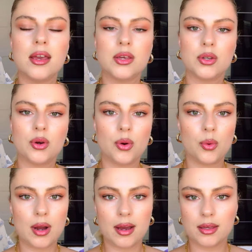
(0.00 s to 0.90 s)
you
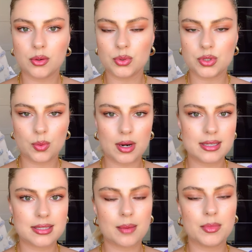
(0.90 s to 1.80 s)
know I could wear
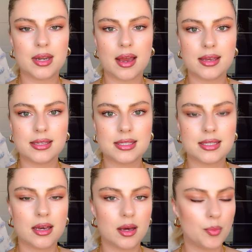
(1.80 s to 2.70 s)
some nice
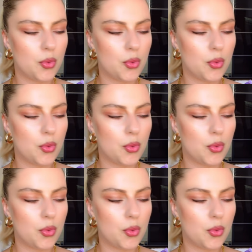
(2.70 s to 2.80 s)
um,